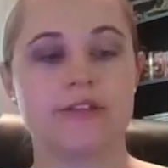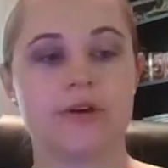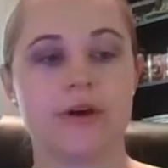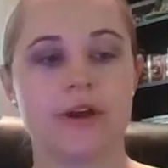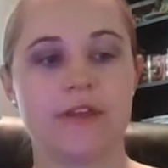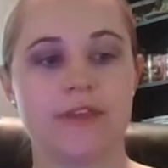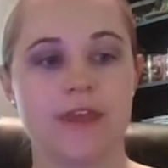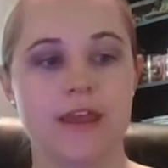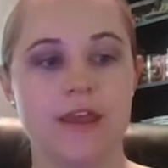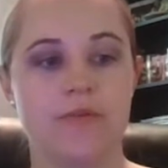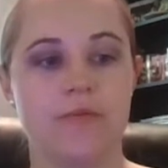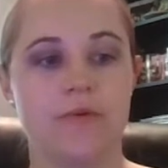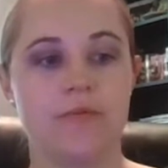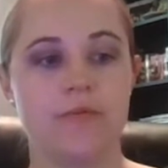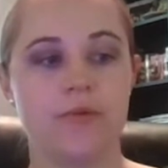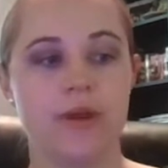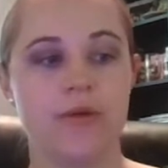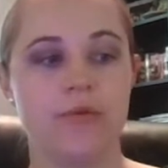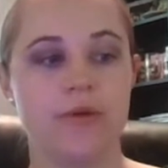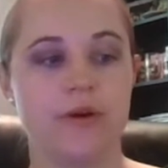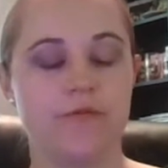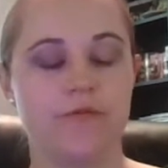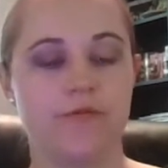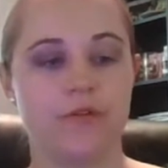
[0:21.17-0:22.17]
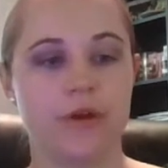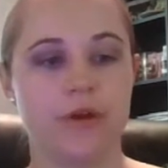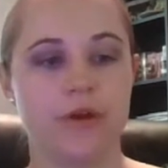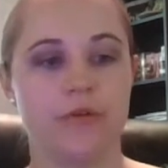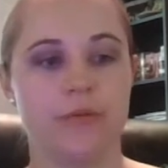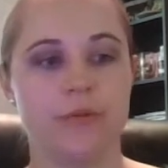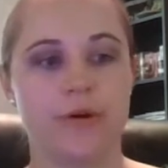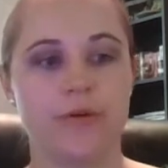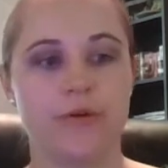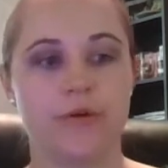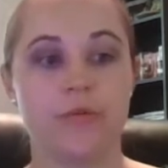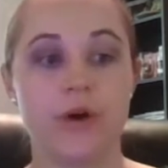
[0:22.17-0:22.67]
I think when we went fully
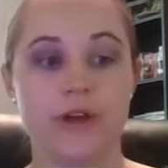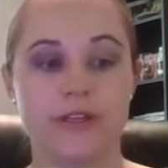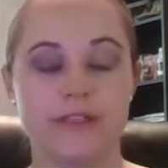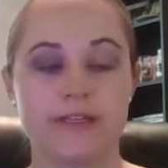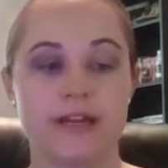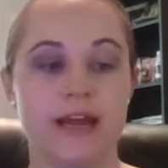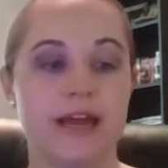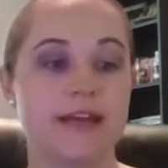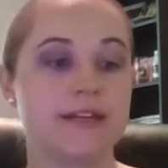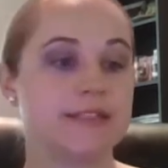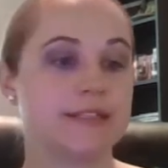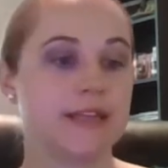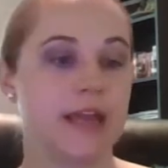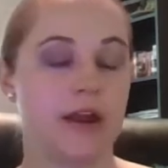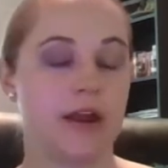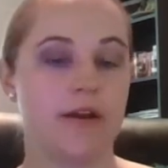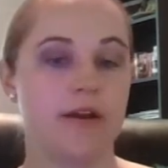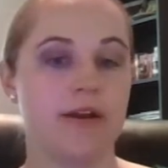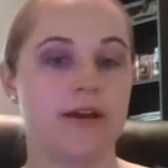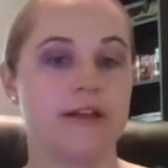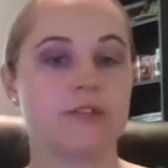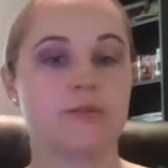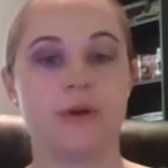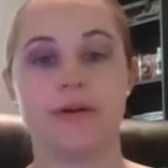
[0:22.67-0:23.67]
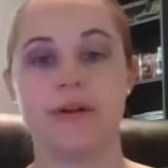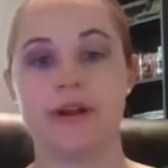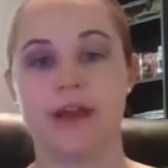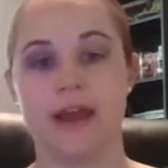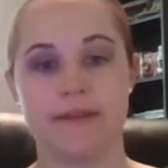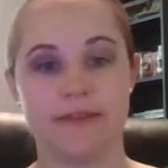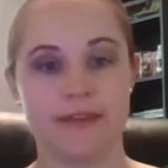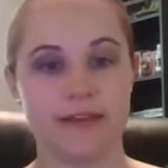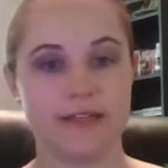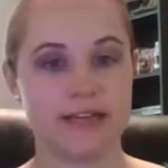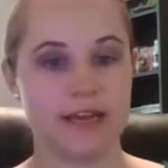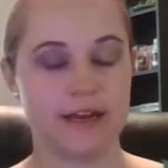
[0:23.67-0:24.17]
remote, it wasn't as scary because we already
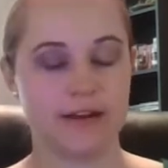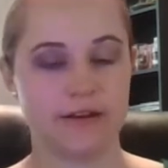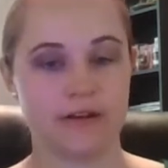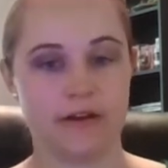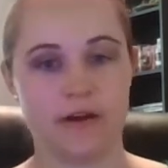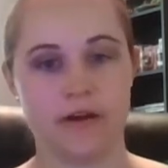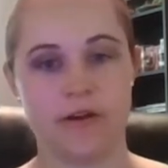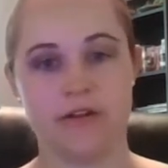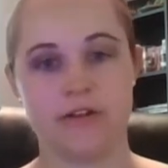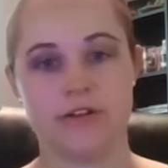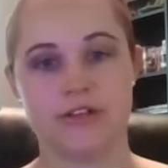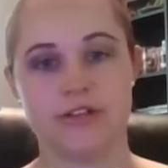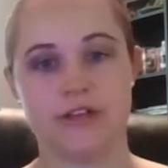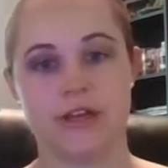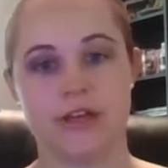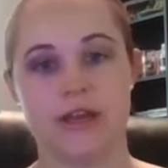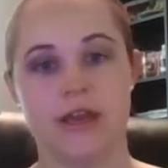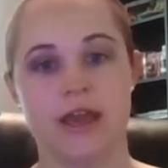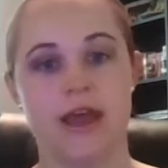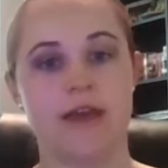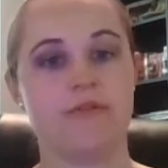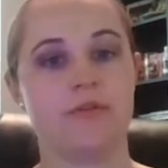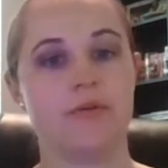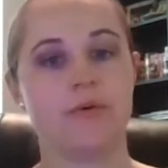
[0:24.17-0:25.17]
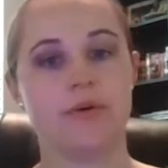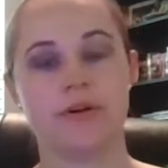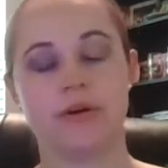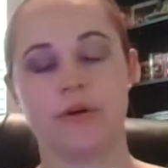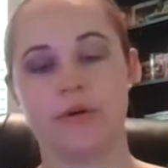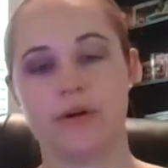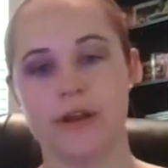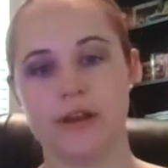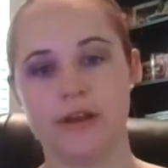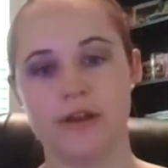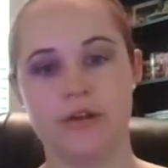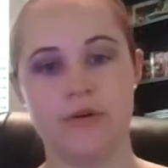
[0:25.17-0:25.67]
had the technology. Everyone
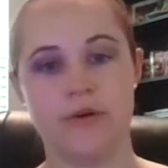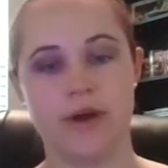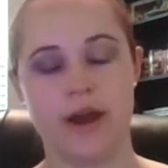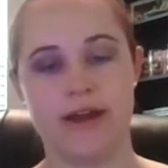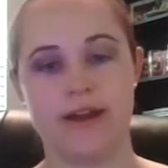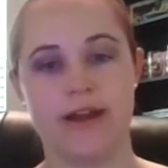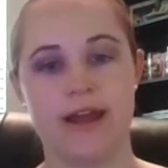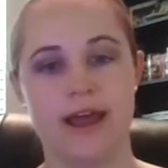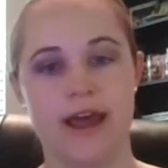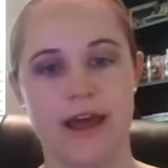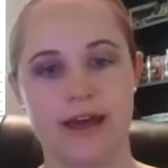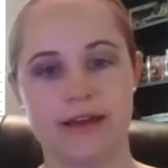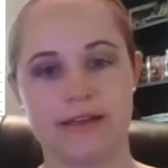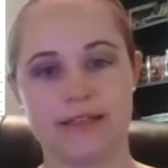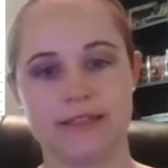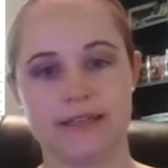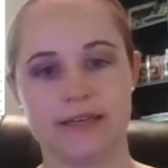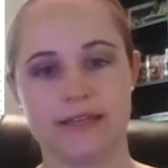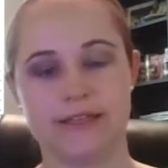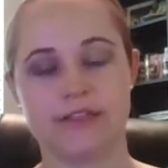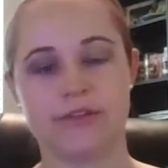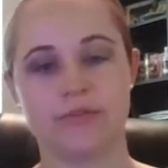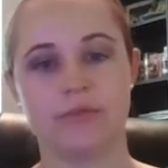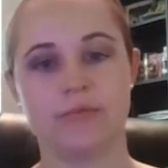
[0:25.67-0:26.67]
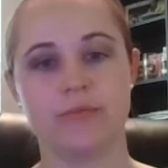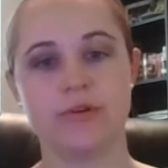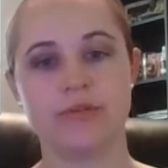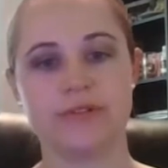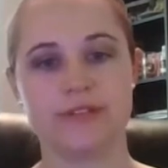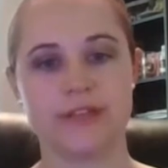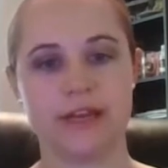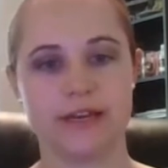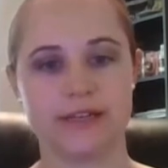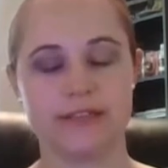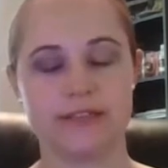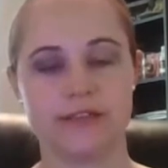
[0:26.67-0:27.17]
already knew how to access the remote
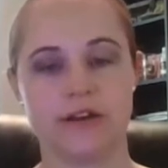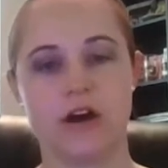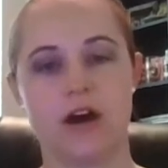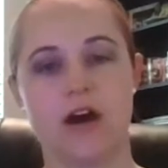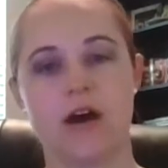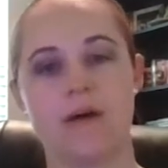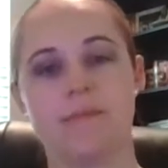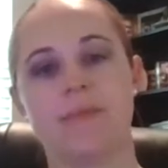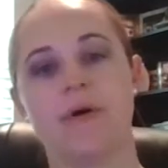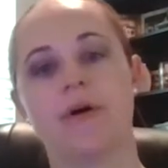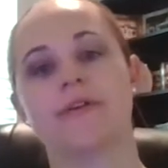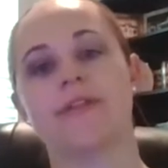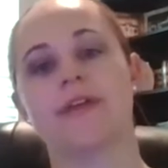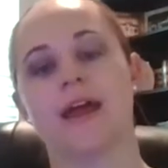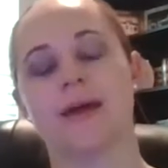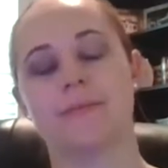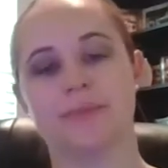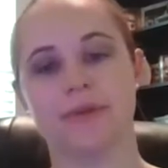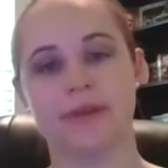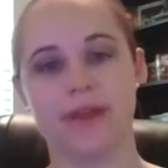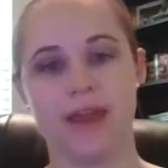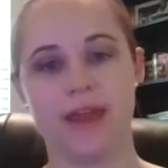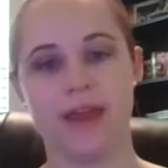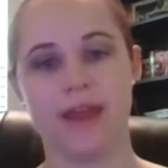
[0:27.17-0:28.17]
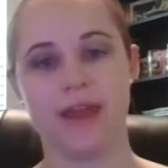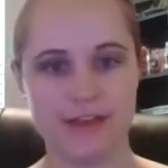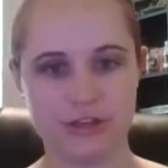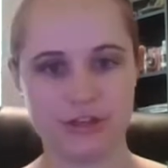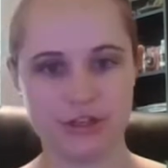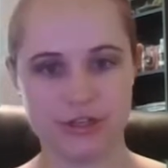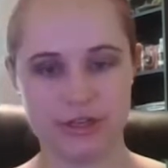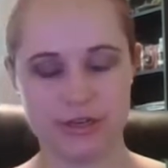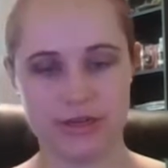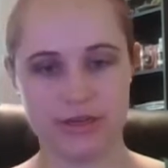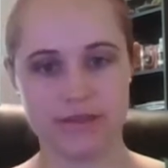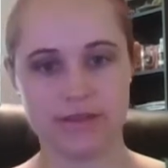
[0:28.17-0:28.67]
desktop, all the
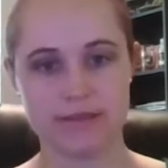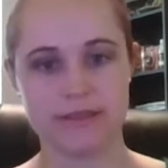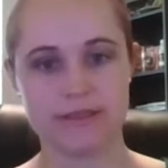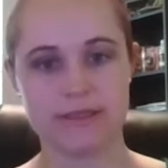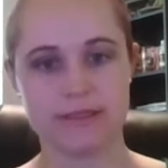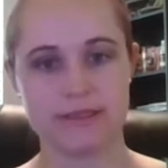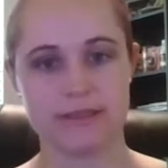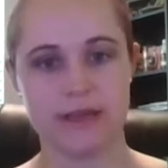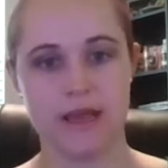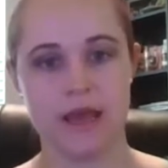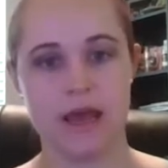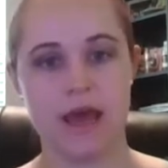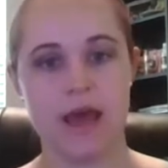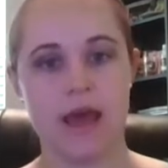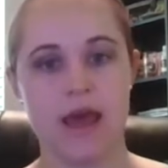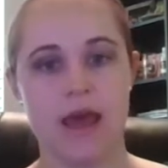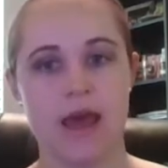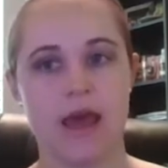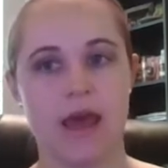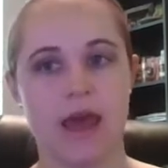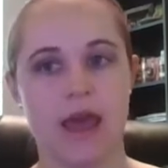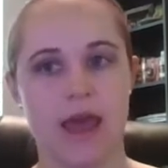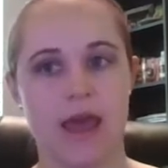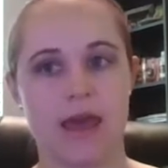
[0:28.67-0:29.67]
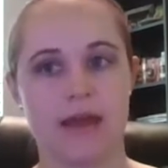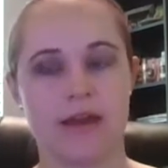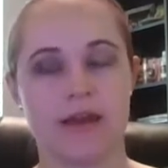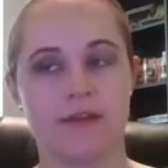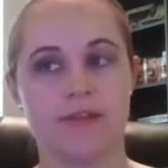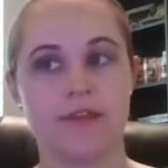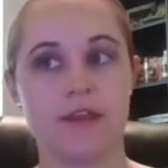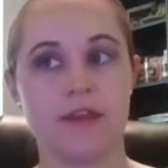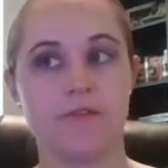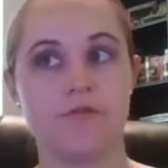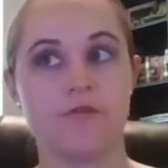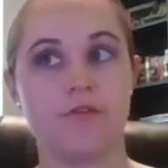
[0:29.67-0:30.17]
applications. And I
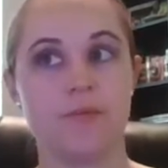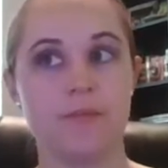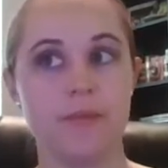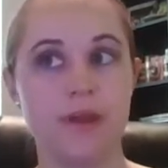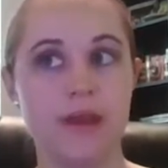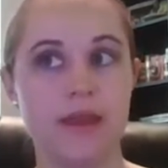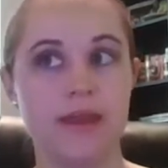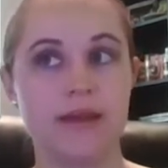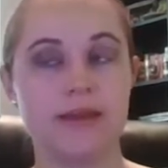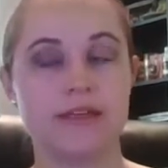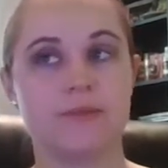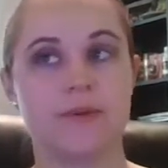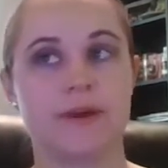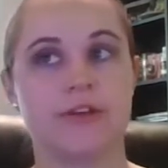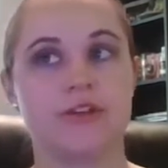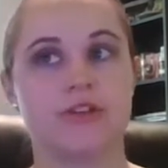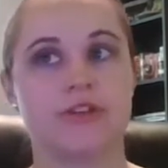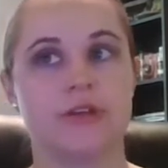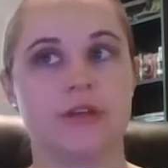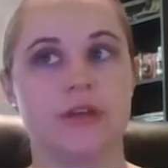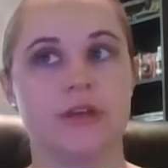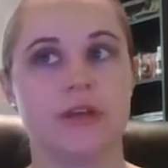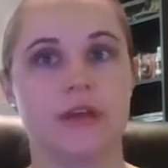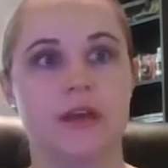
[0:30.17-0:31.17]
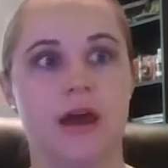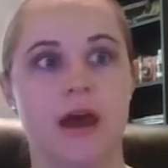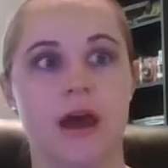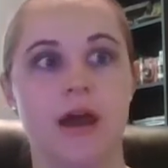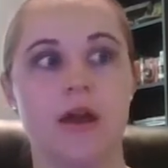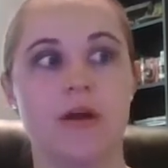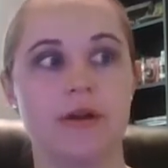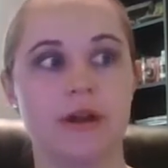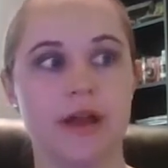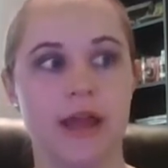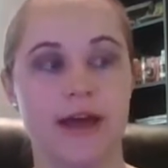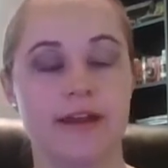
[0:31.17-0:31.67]
think for me, especially, I
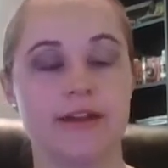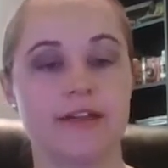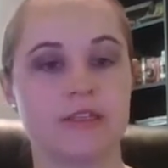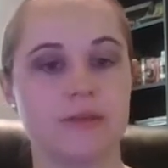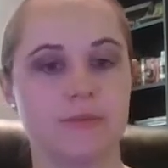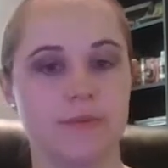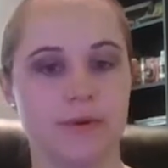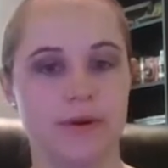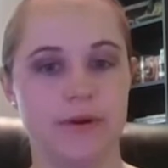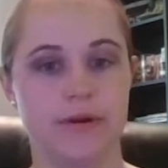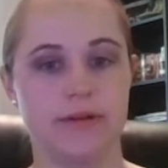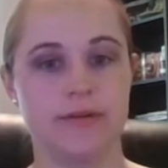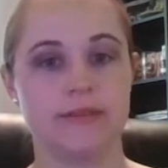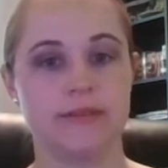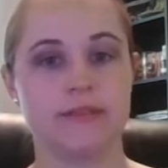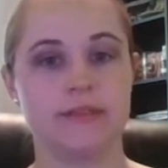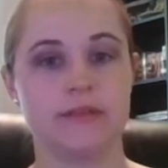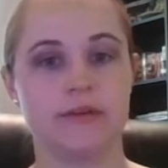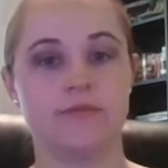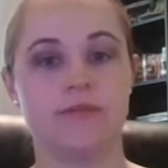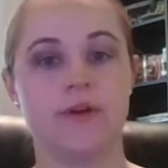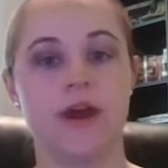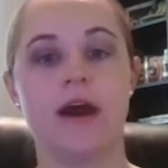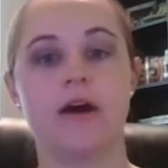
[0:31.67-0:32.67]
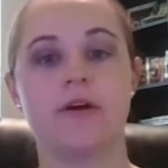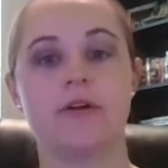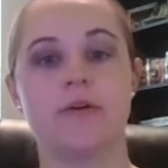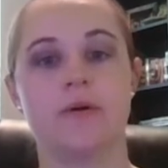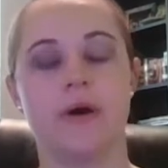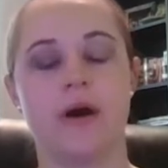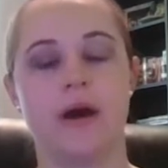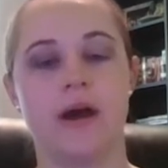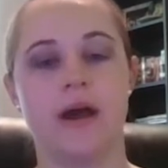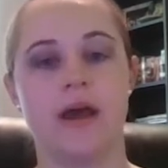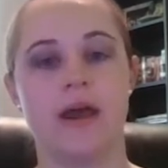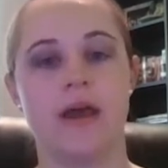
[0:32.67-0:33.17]
already had experience of how do
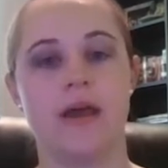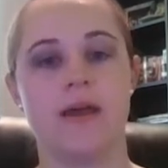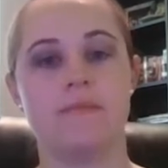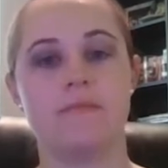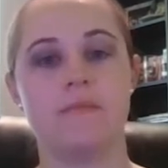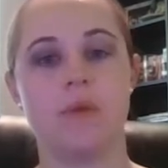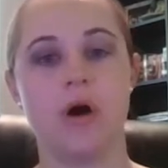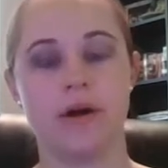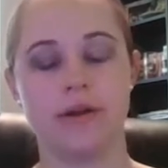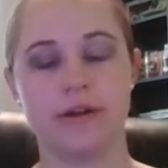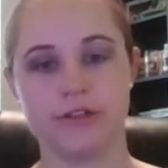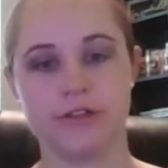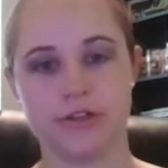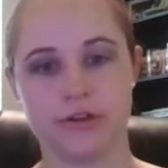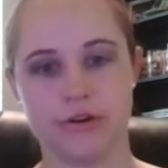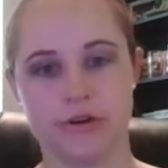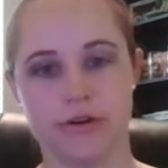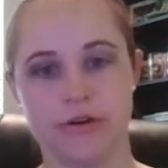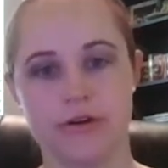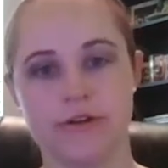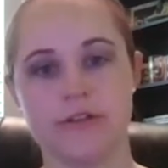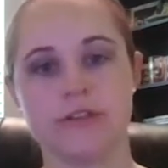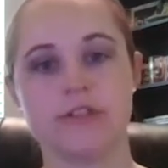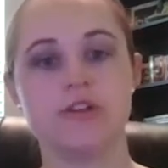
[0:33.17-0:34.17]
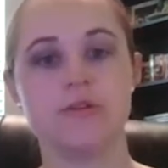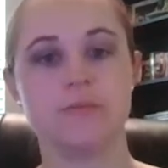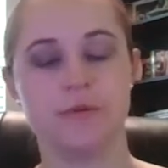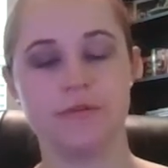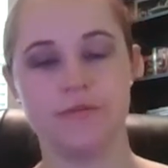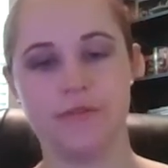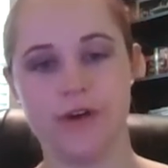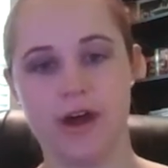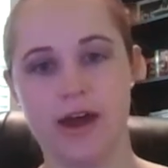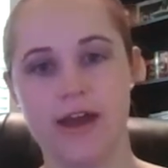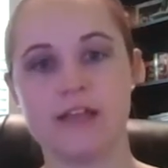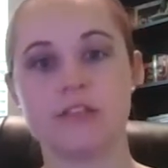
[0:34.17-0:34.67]
I monitor and
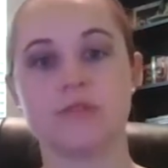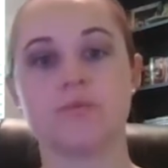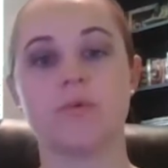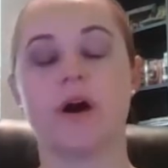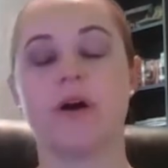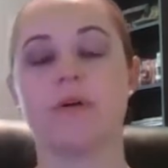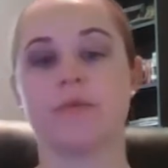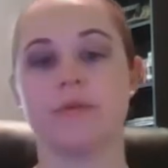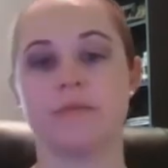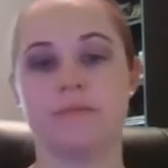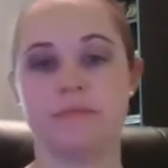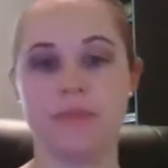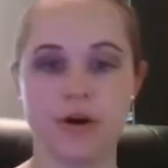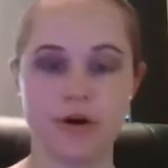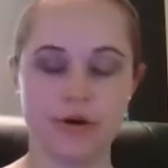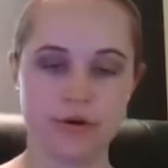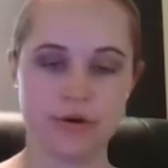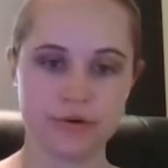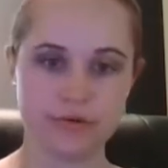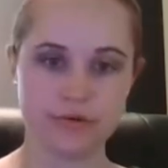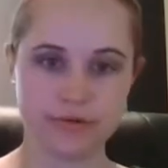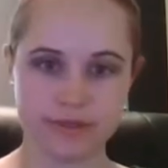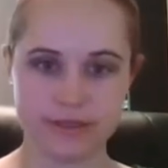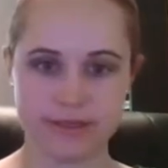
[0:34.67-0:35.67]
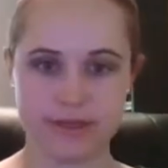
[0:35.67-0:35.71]
supervise while remote,